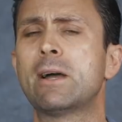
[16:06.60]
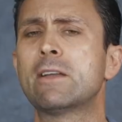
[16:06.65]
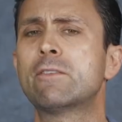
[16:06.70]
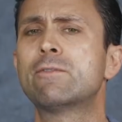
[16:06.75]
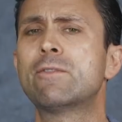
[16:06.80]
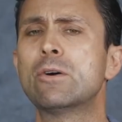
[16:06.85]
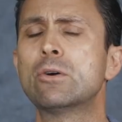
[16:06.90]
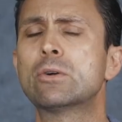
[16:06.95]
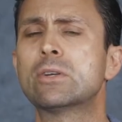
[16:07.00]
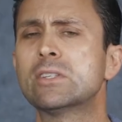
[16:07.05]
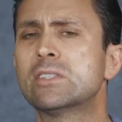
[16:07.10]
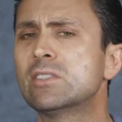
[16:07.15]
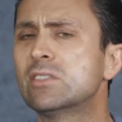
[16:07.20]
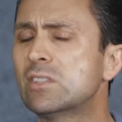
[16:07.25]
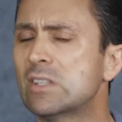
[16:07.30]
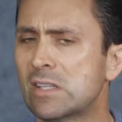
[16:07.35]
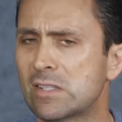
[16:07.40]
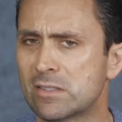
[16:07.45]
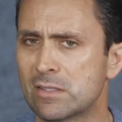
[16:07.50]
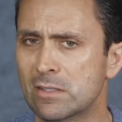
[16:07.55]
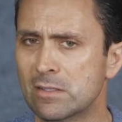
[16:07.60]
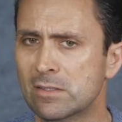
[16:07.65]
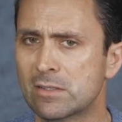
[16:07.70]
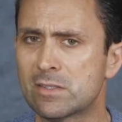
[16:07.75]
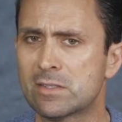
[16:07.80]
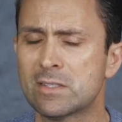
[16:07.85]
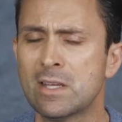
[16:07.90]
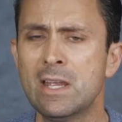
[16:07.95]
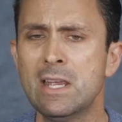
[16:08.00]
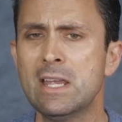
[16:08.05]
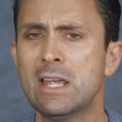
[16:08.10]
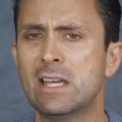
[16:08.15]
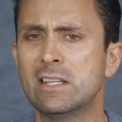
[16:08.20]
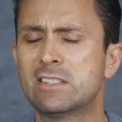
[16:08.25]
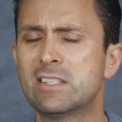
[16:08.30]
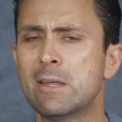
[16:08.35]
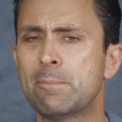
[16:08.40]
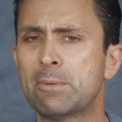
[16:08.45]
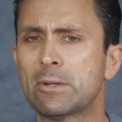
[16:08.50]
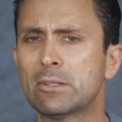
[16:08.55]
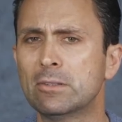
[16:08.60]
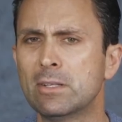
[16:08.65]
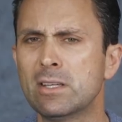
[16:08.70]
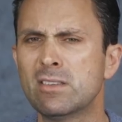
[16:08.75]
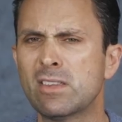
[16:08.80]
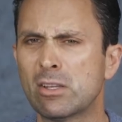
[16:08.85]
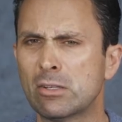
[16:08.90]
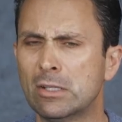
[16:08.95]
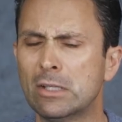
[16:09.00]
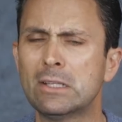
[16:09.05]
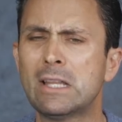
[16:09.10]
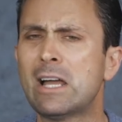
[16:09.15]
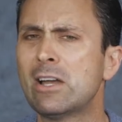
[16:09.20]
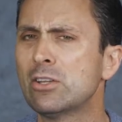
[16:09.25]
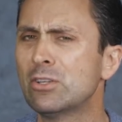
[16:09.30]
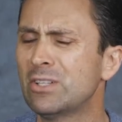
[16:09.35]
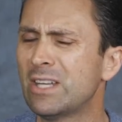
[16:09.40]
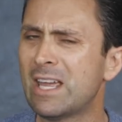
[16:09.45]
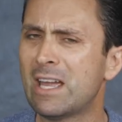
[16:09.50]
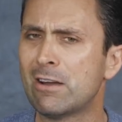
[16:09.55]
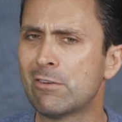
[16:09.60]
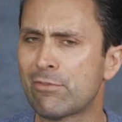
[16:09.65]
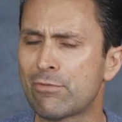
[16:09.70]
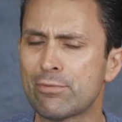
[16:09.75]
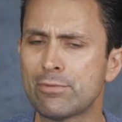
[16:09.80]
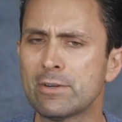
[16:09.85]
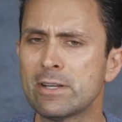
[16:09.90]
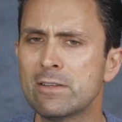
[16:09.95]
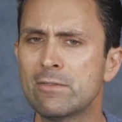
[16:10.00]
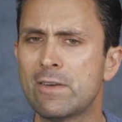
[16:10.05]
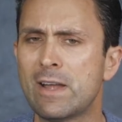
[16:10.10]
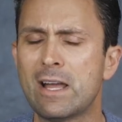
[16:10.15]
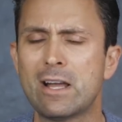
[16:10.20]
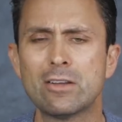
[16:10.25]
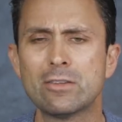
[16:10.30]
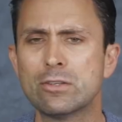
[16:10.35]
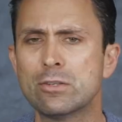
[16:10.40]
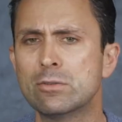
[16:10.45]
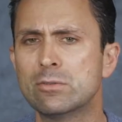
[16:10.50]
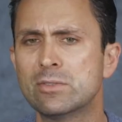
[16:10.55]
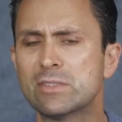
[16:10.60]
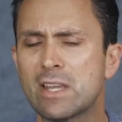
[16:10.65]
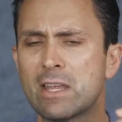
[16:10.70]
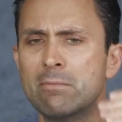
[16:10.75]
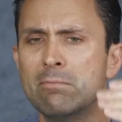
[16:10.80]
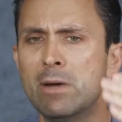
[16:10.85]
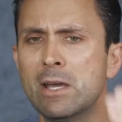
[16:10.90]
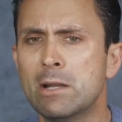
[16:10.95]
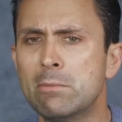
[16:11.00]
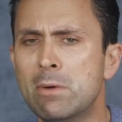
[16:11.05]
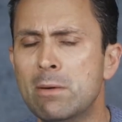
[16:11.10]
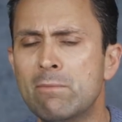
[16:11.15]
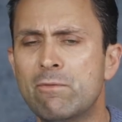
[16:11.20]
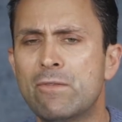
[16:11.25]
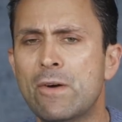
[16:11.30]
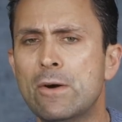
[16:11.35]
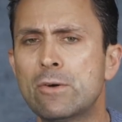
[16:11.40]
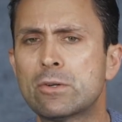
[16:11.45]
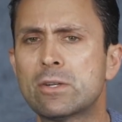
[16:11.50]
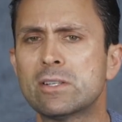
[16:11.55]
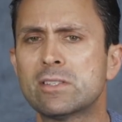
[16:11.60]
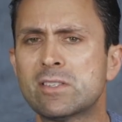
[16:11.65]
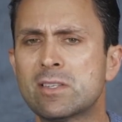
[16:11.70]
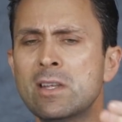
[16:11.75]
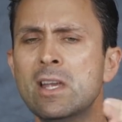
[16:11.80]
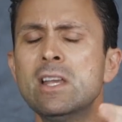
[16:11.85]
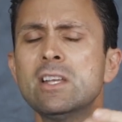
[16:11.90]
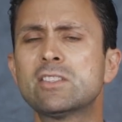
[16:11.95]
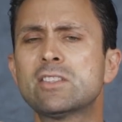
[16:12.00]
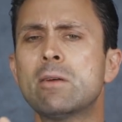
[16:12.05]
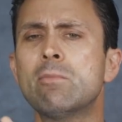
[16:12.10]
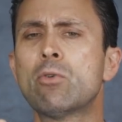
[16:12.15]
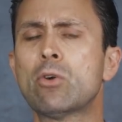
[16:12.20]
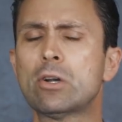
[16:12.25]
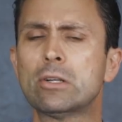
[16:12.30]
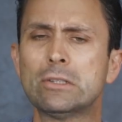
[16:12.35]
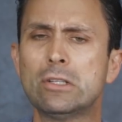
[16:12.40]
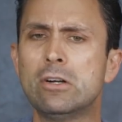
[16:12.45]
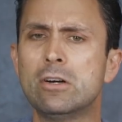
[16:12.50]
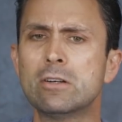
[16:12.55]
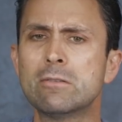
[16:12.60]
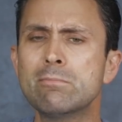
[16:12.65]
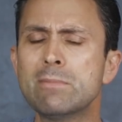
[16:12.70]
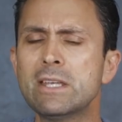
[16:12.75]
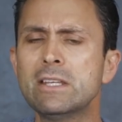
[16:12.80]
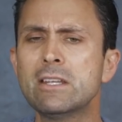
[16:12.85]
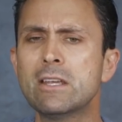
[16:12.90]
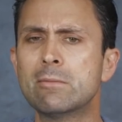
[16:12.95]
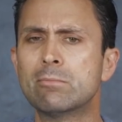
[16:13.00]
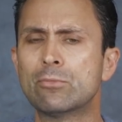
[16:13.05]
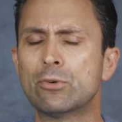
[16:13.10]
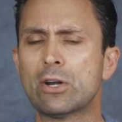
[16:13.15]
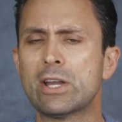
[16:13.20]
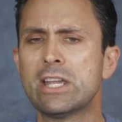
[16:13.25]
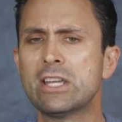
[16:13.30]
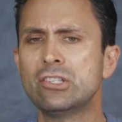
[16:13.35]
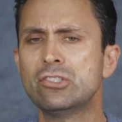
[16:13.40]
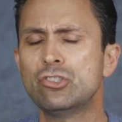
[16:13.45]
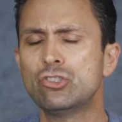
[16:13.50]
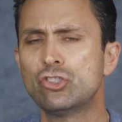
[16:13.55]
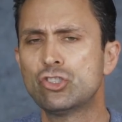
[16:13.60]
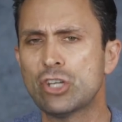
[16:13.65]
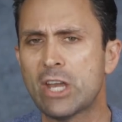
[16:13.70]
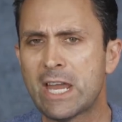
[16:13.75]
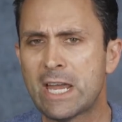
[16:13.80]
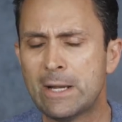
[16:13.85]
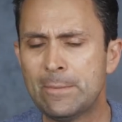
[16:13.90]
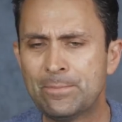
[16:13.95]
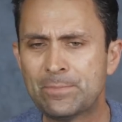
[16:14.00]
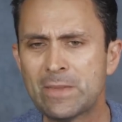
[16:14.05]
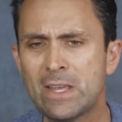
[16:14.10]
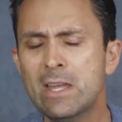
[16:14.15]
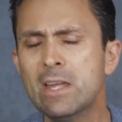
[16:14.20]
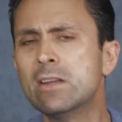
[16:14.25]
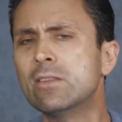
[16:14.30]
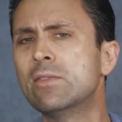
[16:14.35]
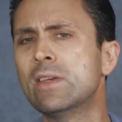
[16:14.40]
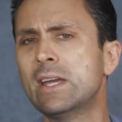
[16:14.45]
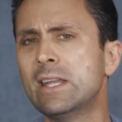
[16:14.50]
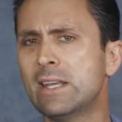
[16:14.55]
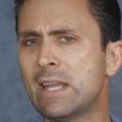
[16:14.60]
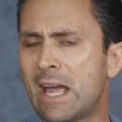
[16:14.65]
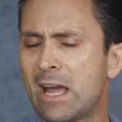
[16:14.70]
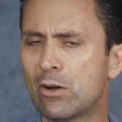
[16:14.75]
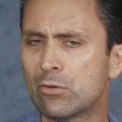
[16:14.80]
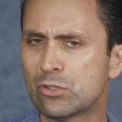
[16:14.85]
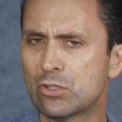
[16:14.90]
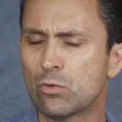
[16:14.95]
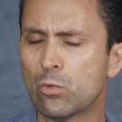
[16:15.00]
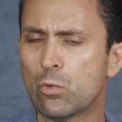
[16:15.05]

by focus distance. And typically they'll allow you to have three values: a minimum focus, somewhere along medium range, and then out